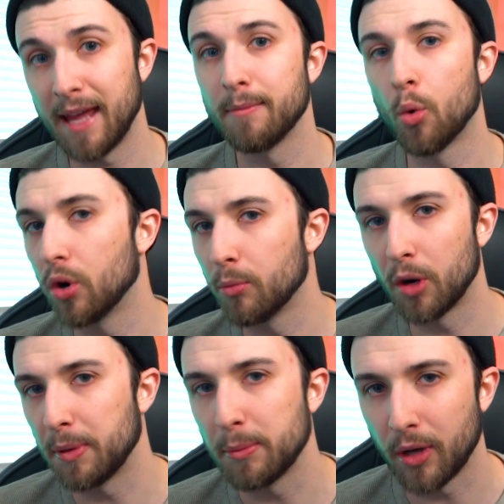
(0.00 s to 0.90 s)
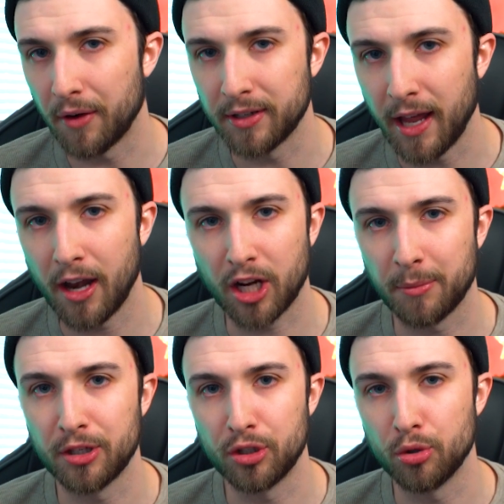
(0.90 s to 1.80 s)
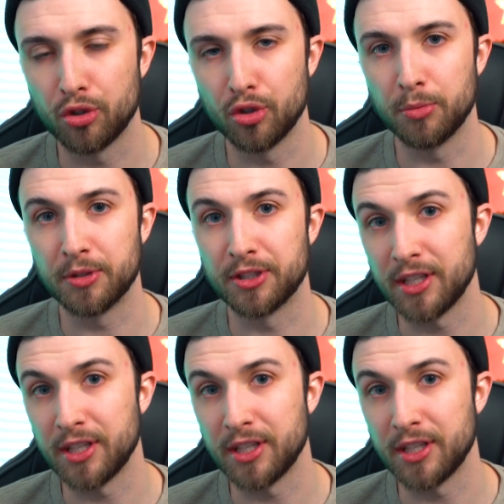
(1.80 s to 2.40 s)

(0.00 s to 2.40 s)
And more people every day are coming to YouTube to